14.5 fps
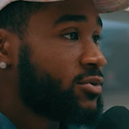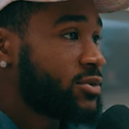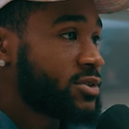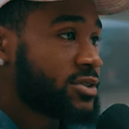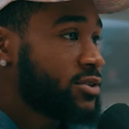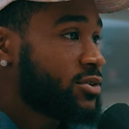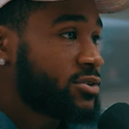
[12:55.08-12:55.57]

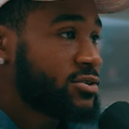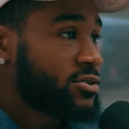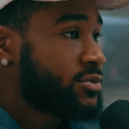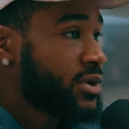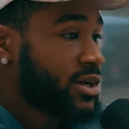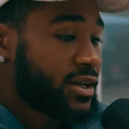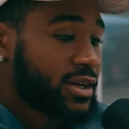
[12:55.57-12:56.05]
wasn't going
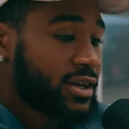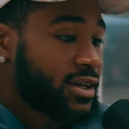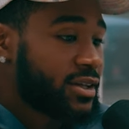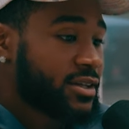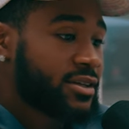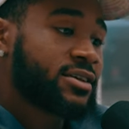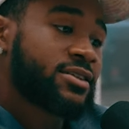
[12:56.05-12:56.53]
through my
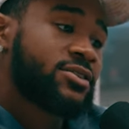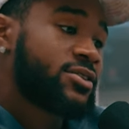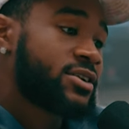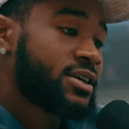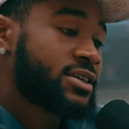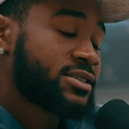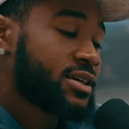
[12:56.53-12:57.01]
head, you know,
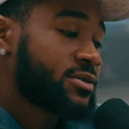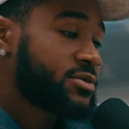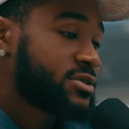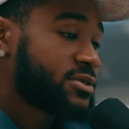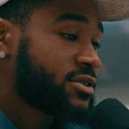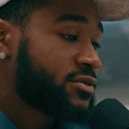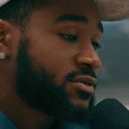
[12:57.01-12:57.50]
all that type of
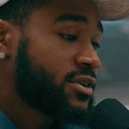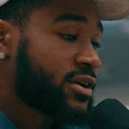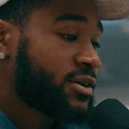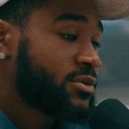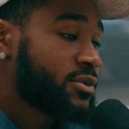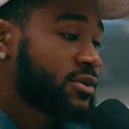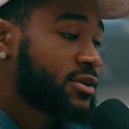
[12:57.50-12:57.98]
stuff. Mm-hmm.
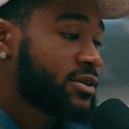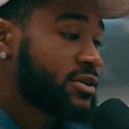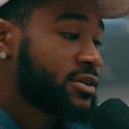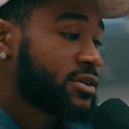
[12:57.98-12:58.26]
Like, but